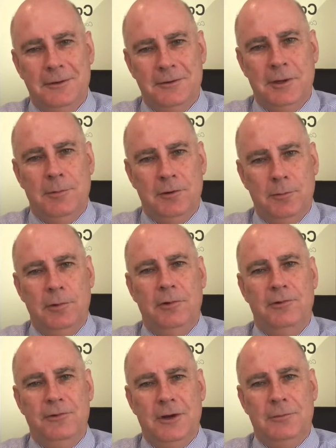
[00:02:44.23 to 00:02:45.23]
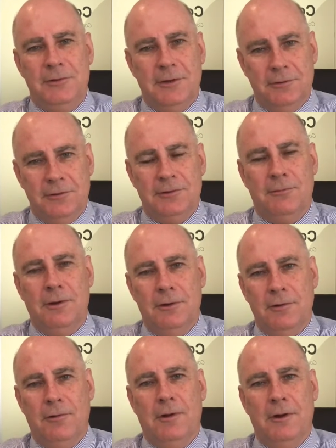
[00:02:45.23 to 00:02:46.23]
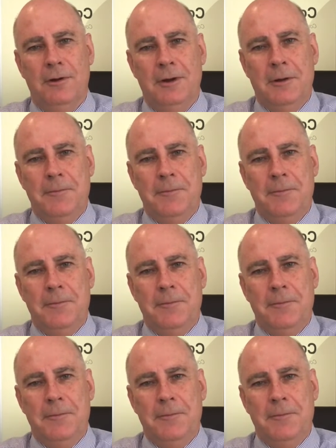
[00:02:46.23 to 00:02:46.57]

typical blue chips. They'll just grow and grow.